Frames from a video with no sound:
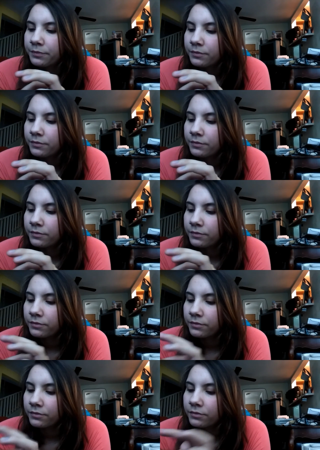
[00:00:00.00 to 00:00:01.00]

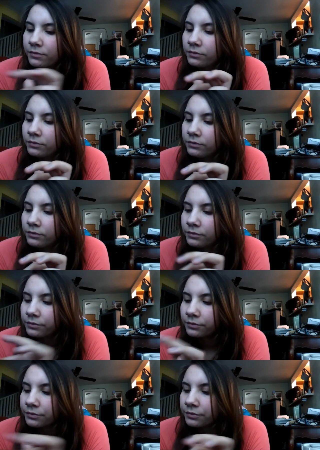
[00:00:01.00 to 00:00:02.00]

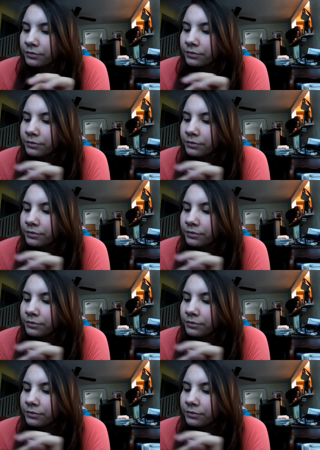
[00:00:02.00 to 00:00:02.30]
(silence)